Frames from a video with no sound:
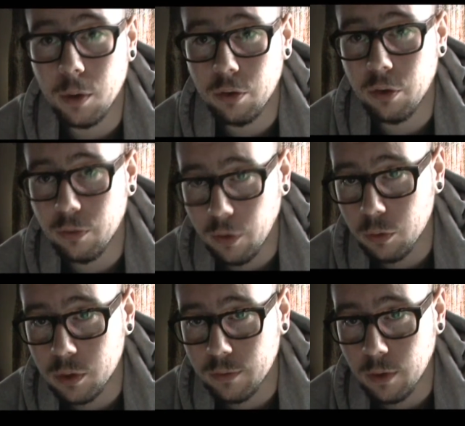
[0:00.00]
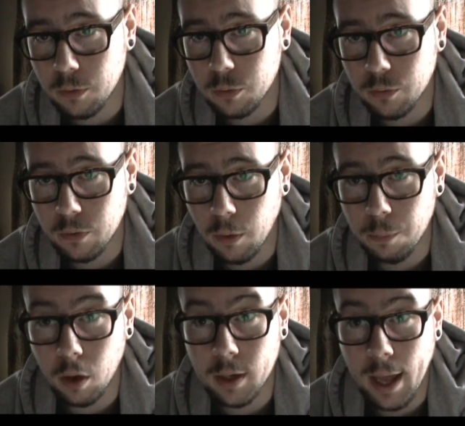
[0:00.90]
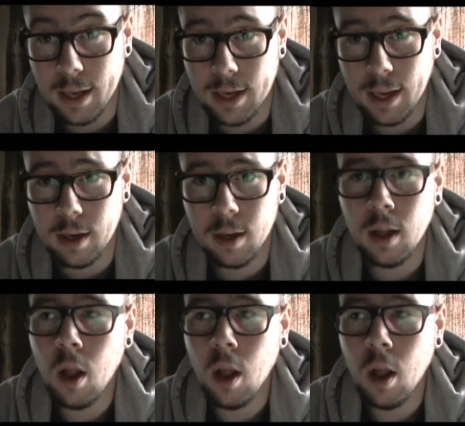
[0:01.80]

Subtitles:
the two Falsey films with the blonde-haired kid.